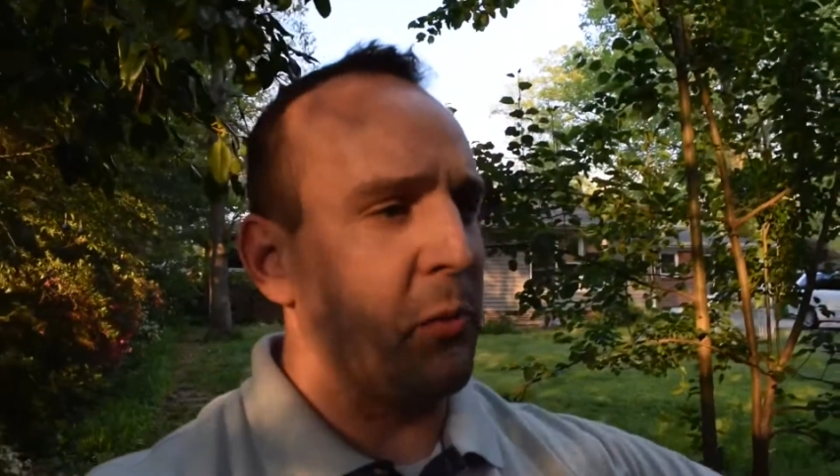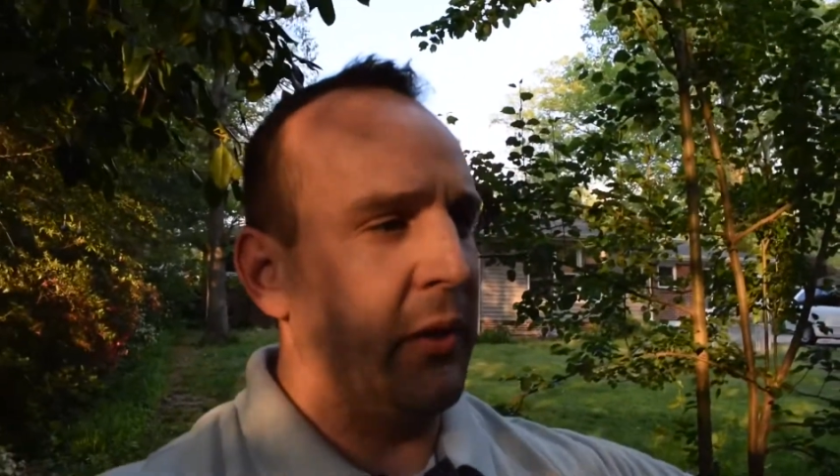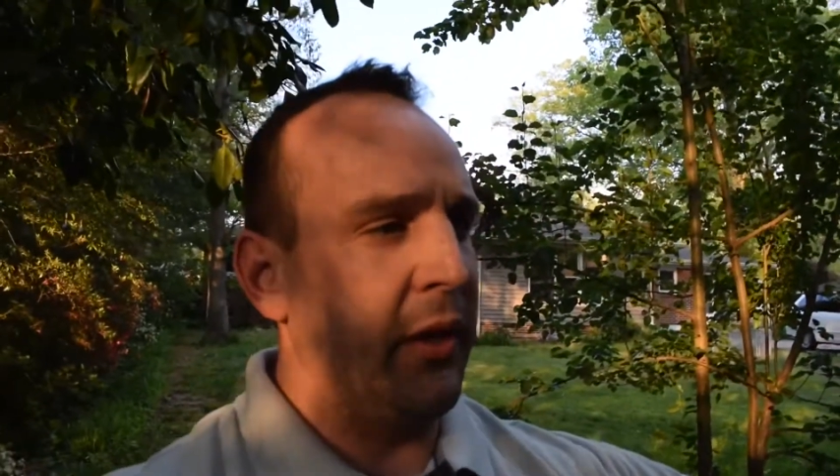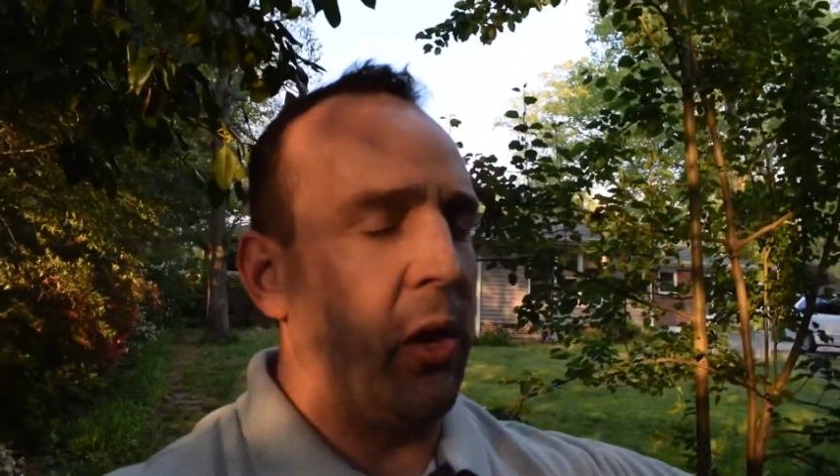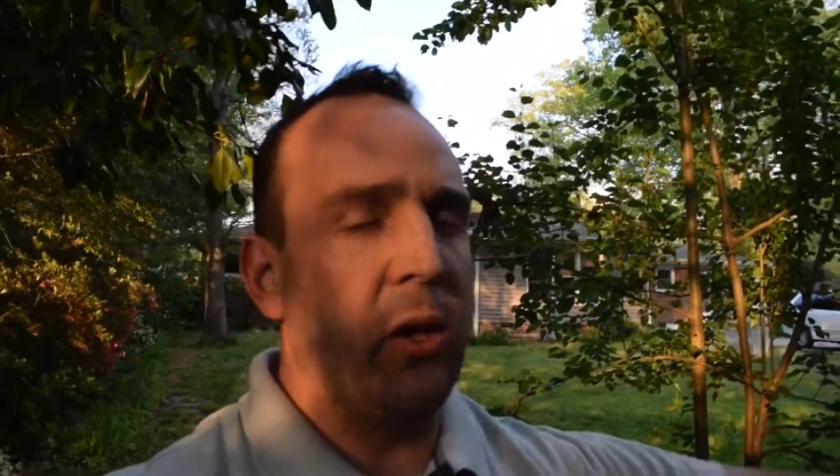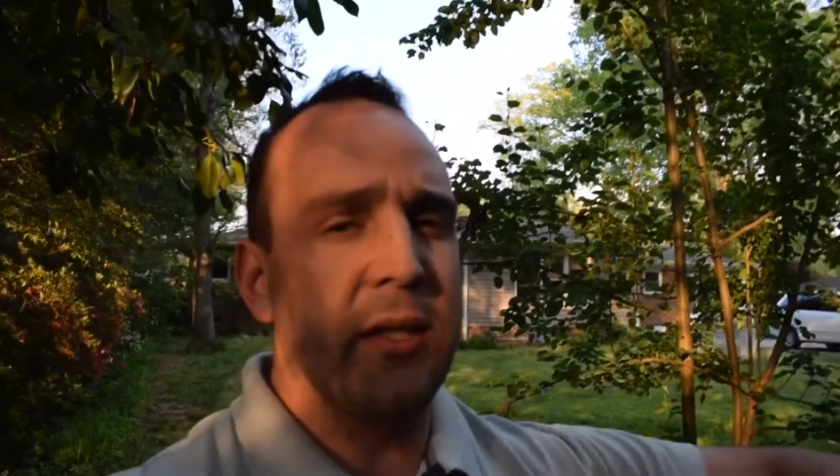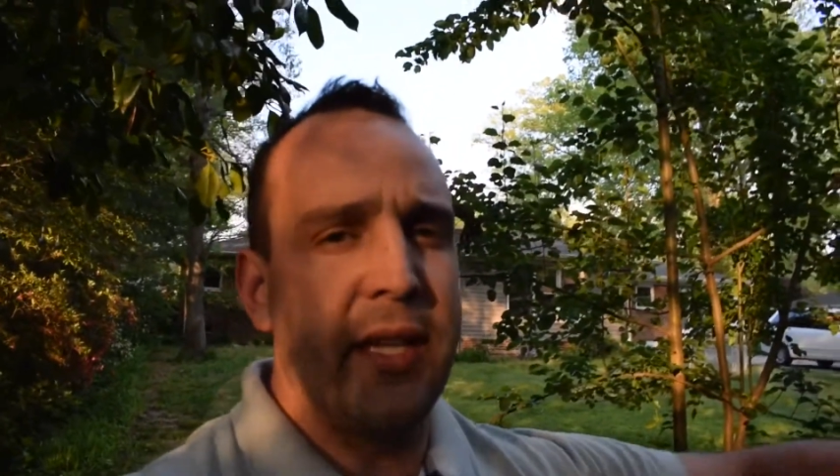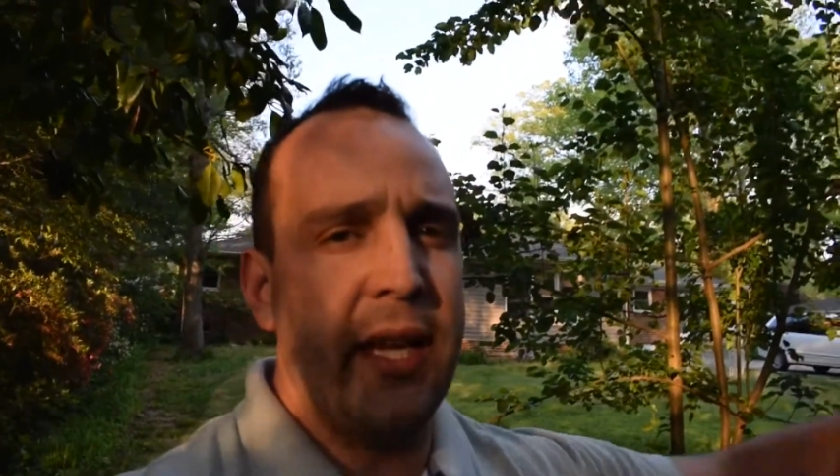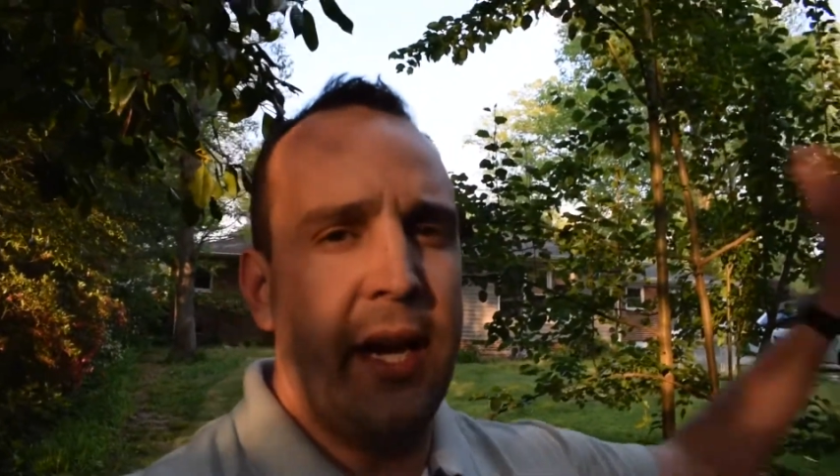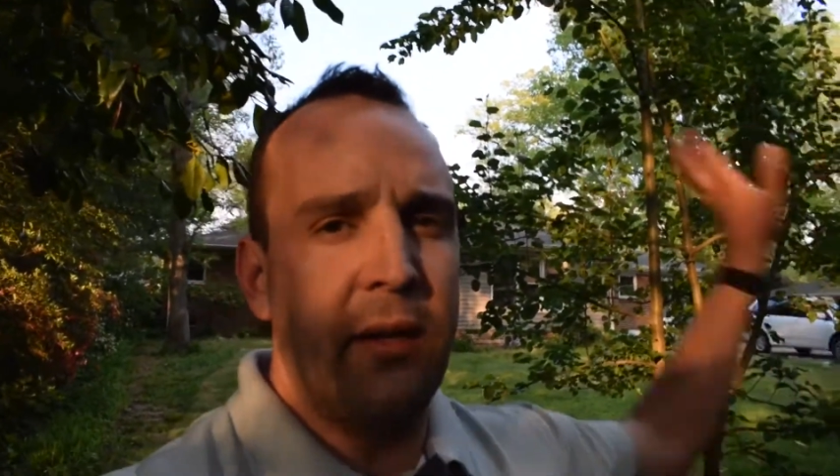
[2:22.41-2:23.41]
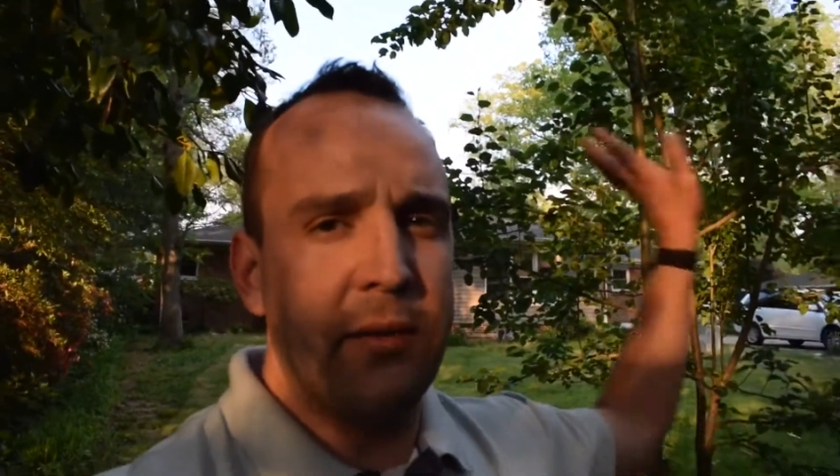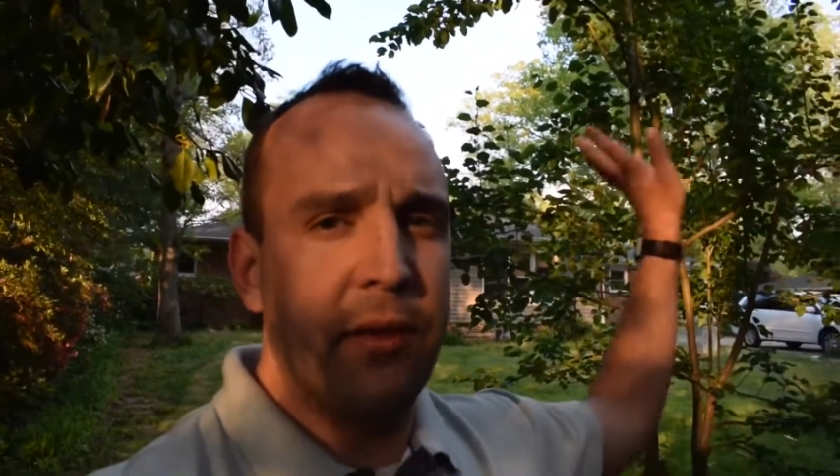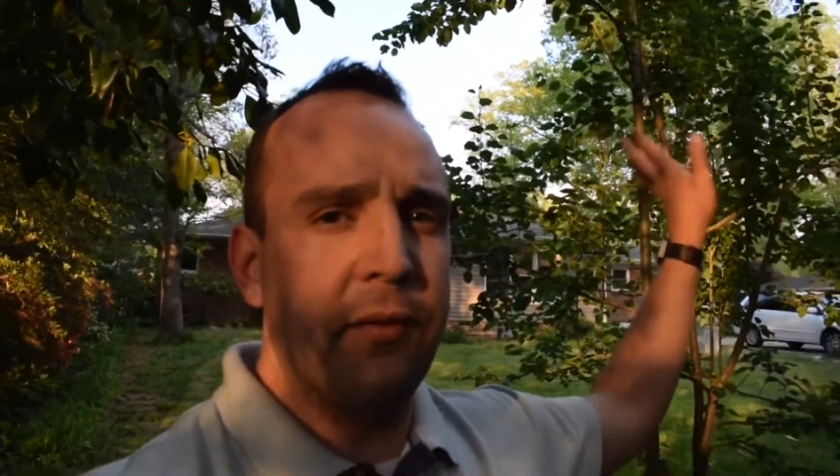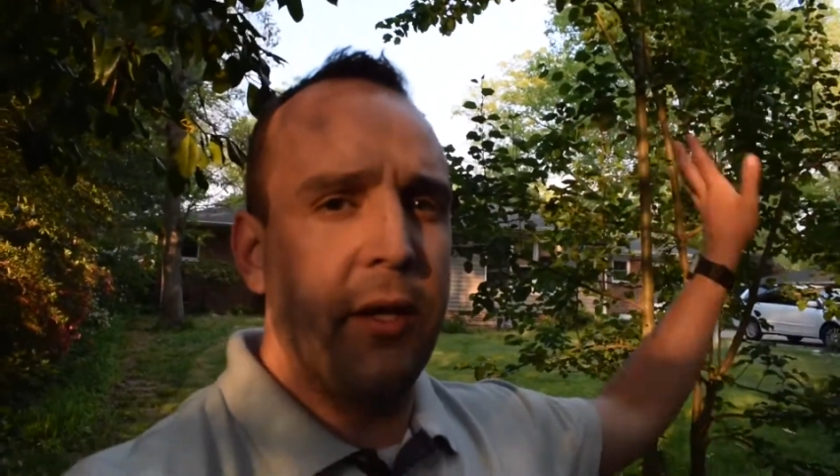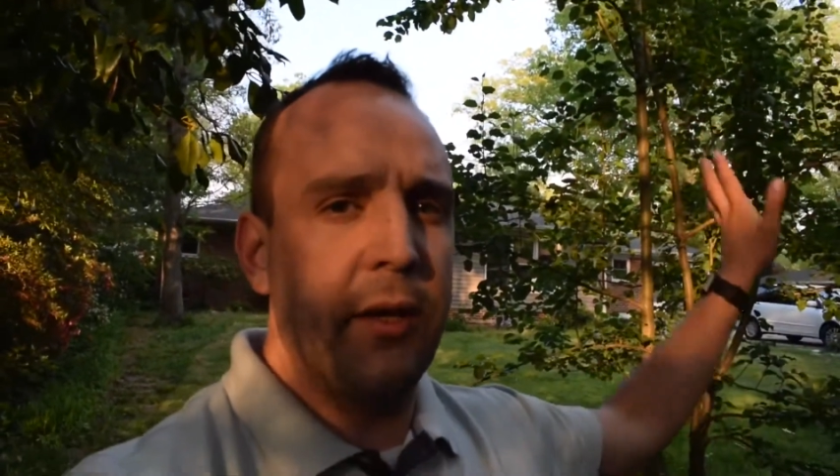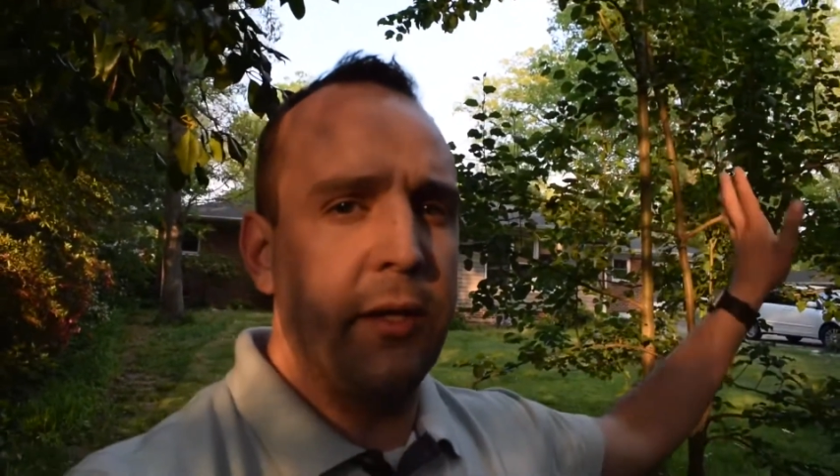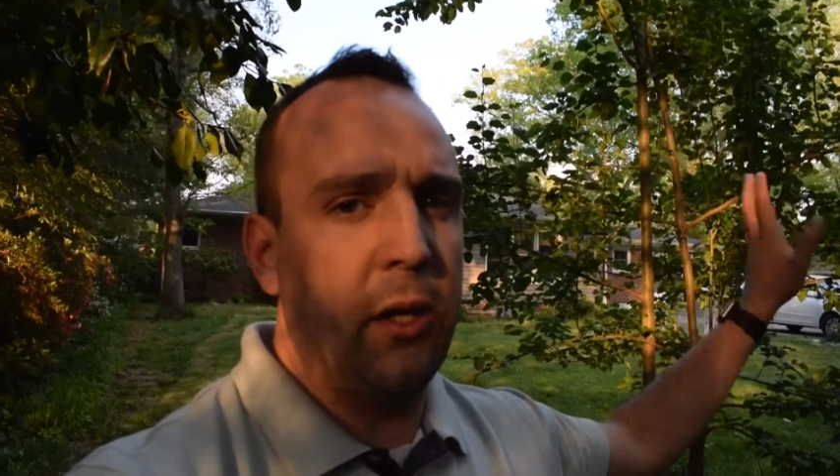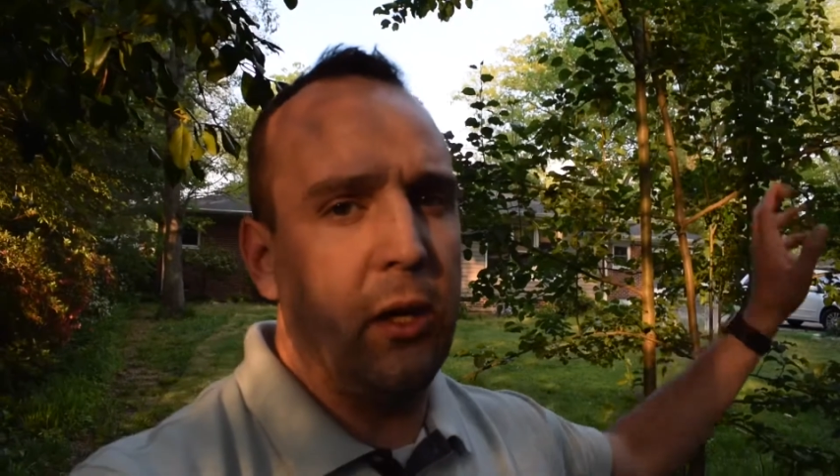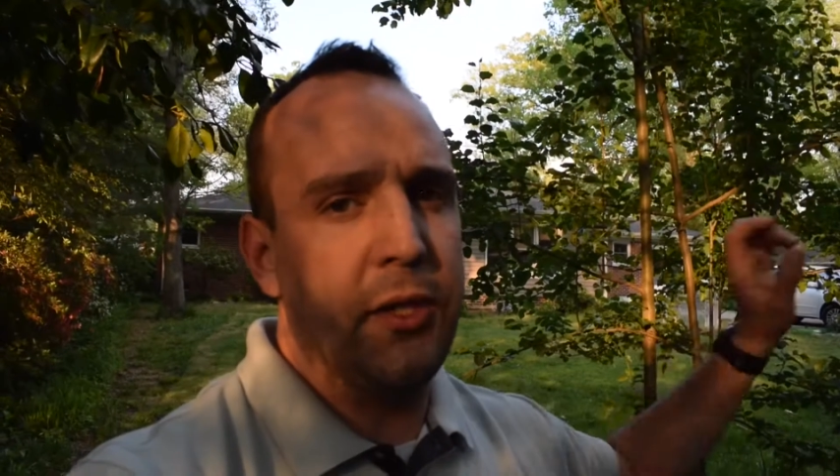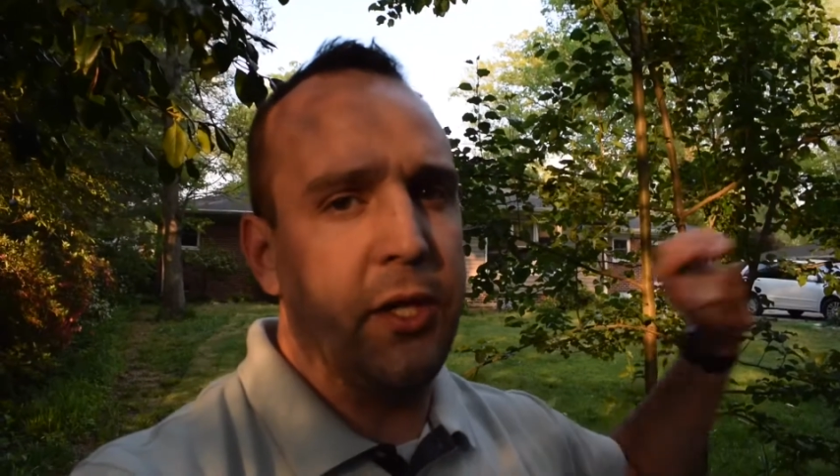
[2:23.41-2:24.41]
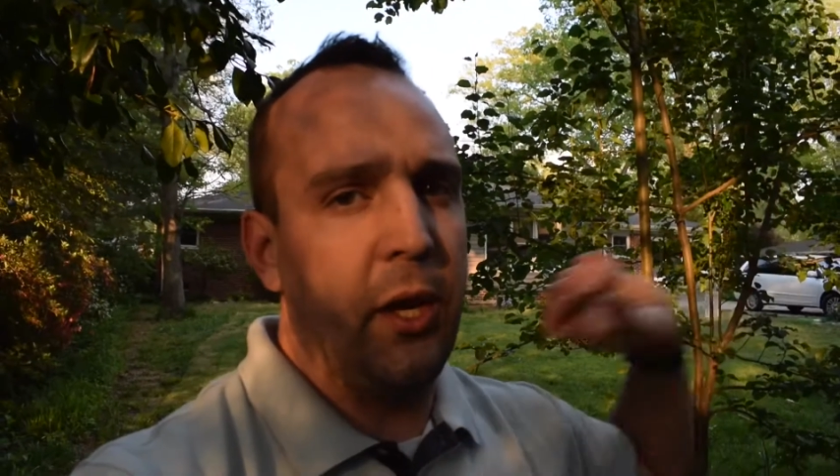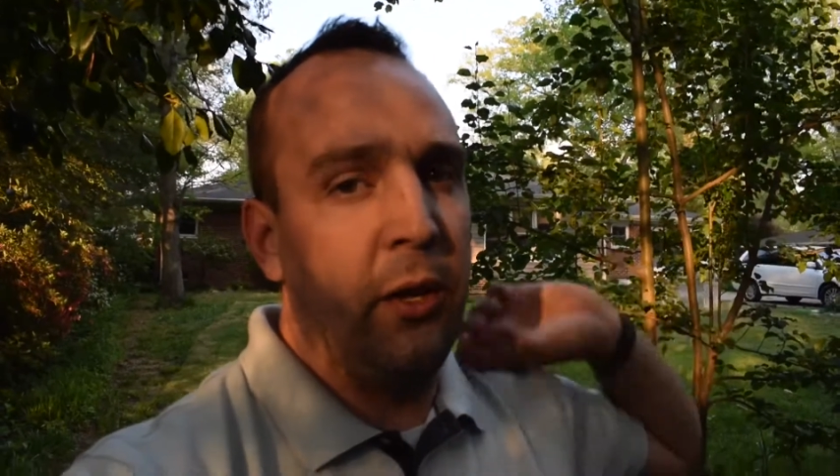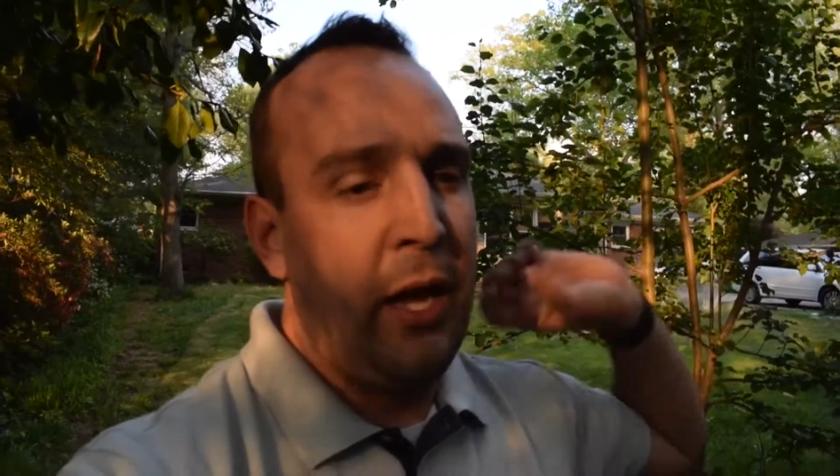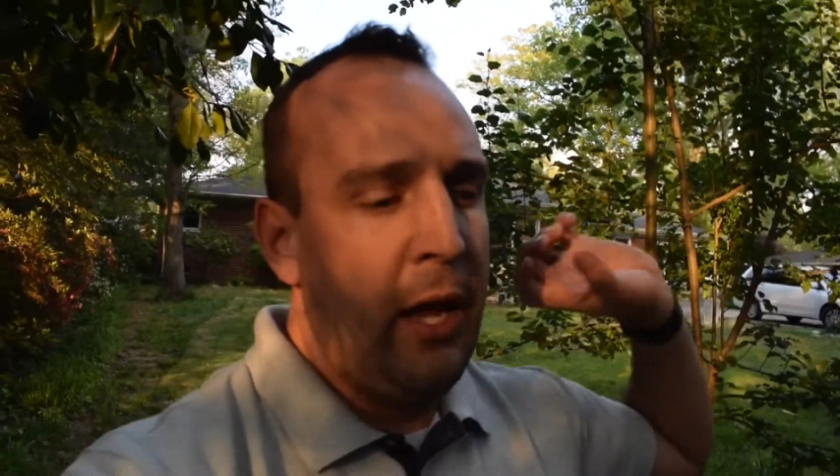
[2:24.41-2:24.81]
really hard to get out to the front of the yard, so